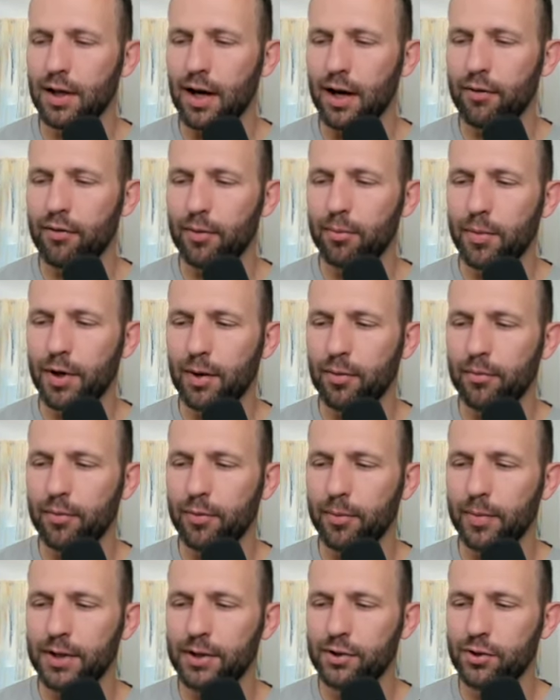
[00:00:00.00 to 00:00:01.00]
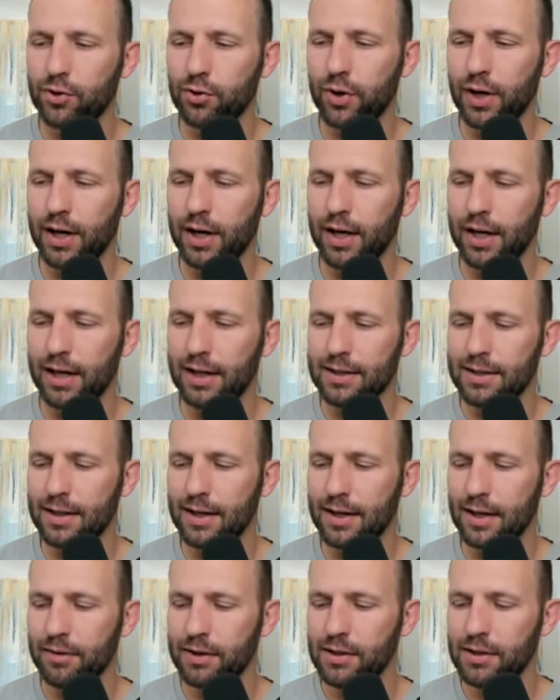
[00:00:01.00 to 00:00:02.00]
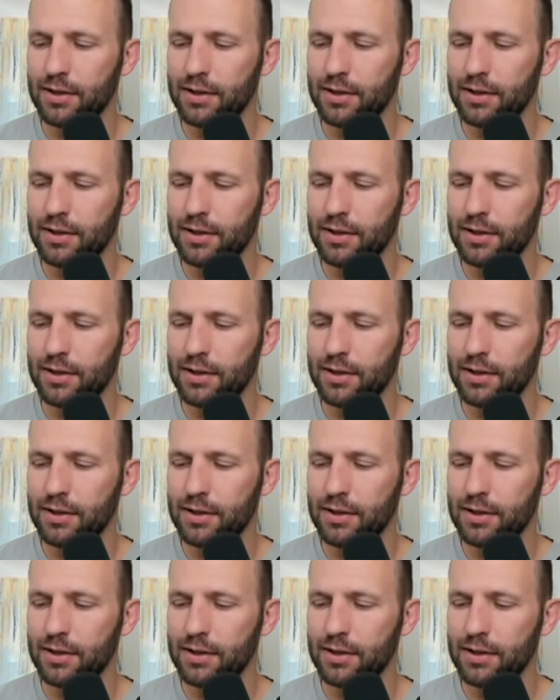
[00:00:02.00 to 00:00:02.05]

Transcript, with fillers: A lot of them come from his training as a Navy